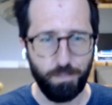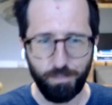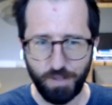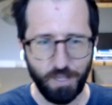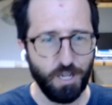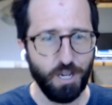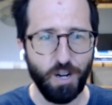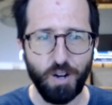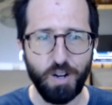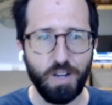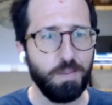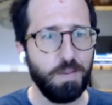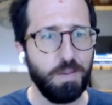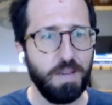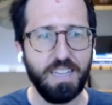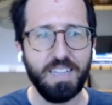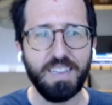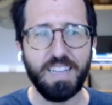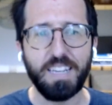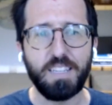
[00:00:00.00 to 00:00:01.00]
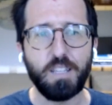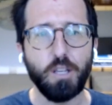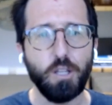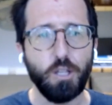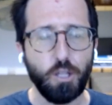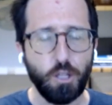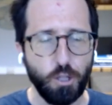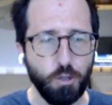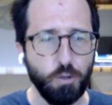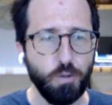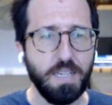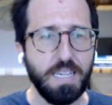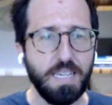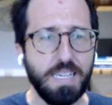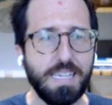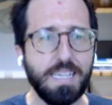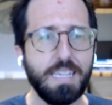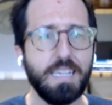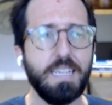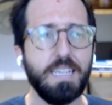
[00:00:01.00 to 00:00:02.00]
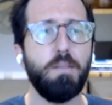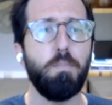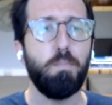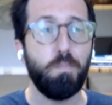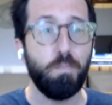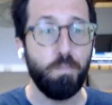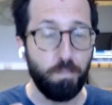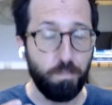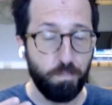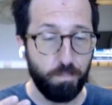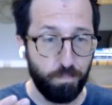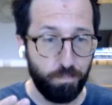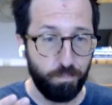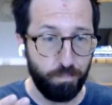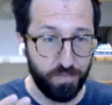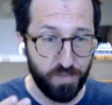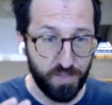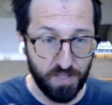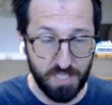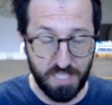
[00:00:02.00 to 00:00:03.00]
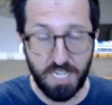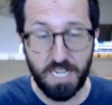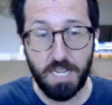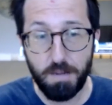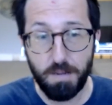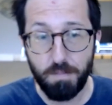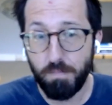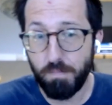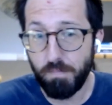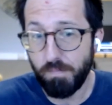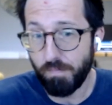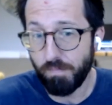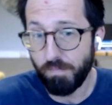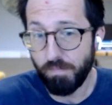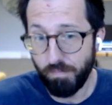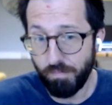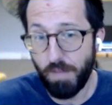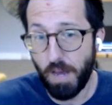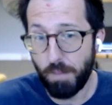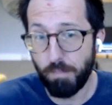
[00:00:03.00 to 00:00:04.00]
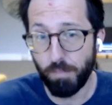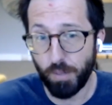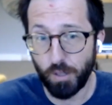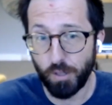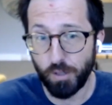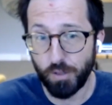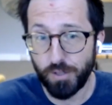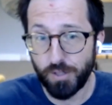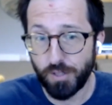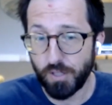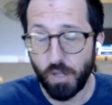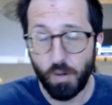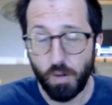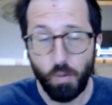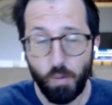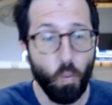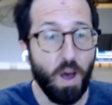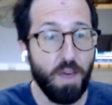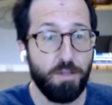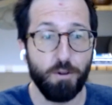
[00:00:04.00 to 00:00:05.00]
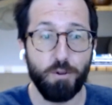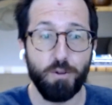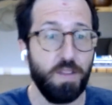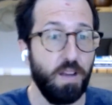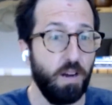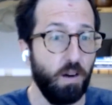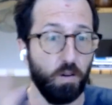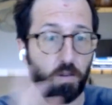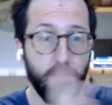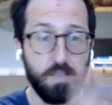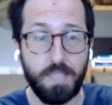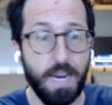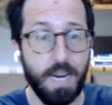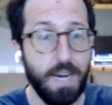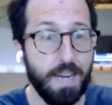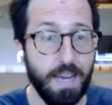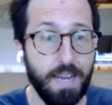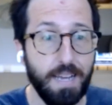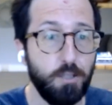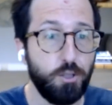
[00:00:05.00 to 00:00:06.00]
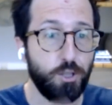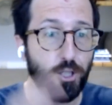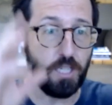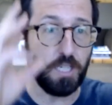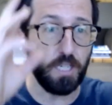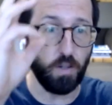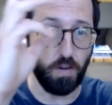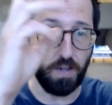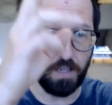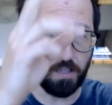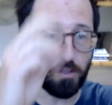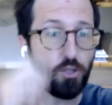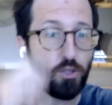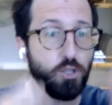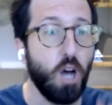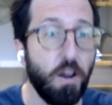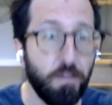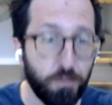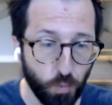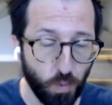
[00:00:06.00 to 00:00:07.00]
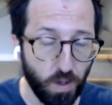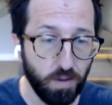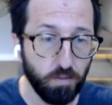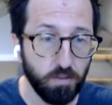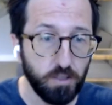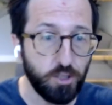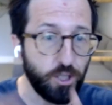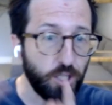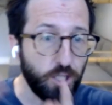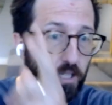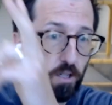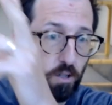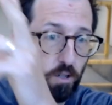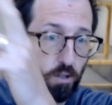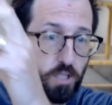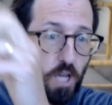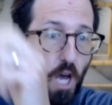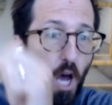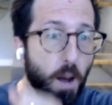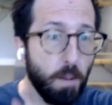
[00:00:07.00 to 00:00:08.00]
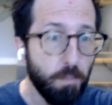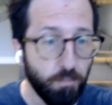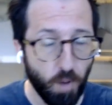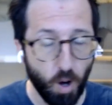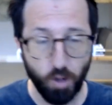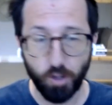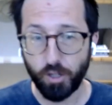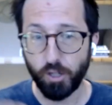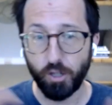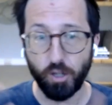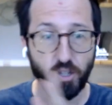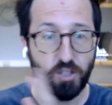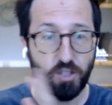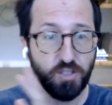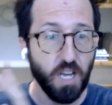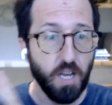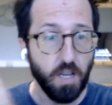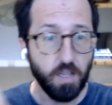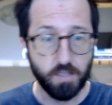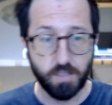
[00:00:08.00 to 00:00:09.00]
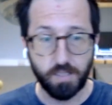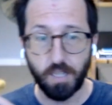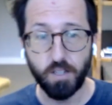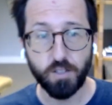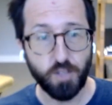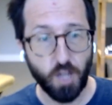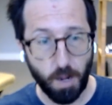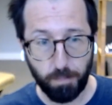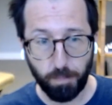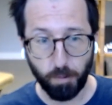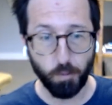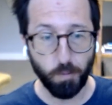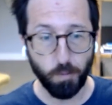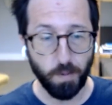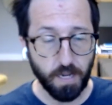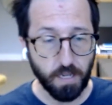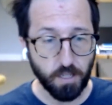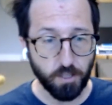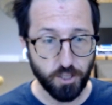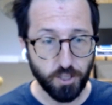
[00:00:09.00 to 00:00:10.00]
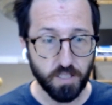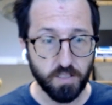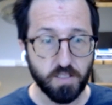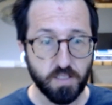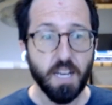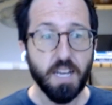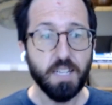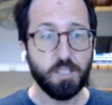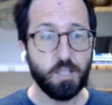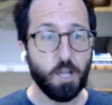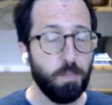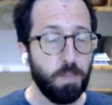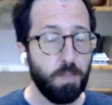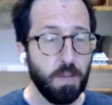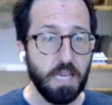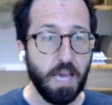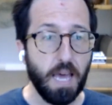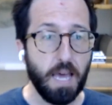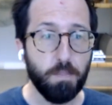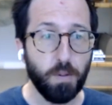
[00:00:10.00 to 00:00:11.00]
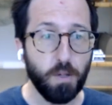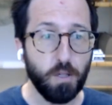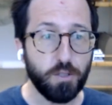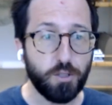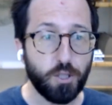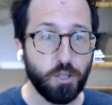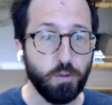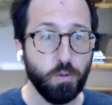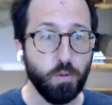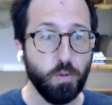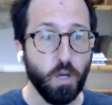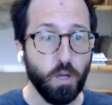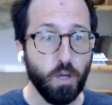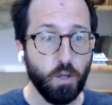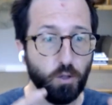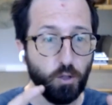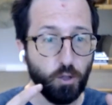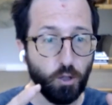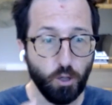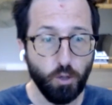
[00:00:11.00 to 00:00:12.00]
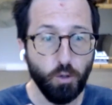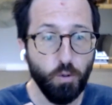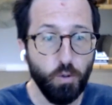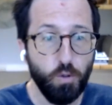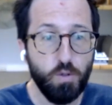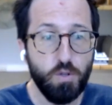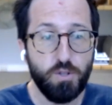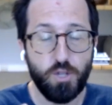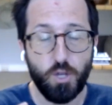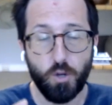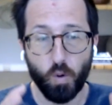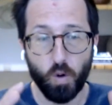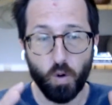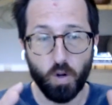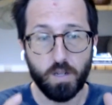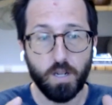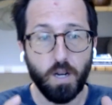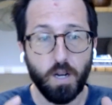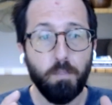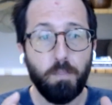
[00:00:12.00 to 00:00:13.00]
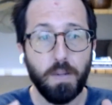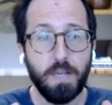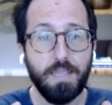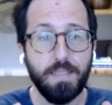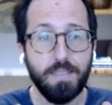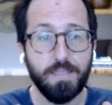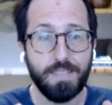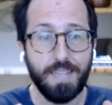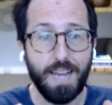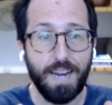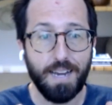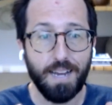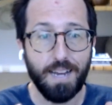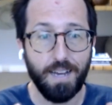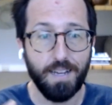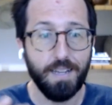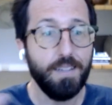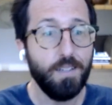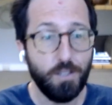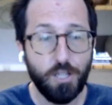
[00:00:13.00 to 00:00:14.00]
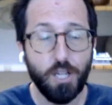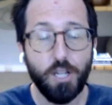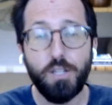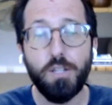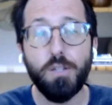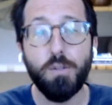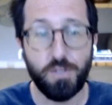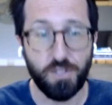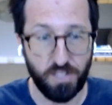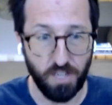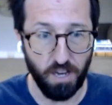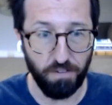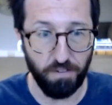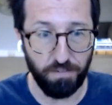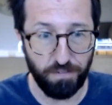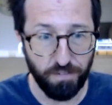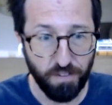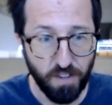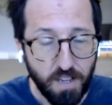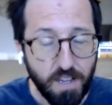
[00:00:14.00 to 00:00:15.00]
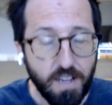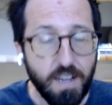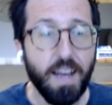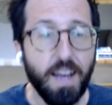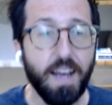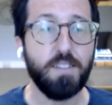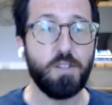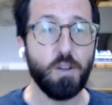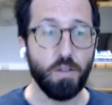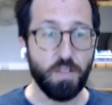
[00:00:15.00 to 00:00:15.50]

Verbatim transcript: stop you know what i mean like you need team members whether they're data engineering software engineers marketers sales operations to be able to use your company's data to do stuff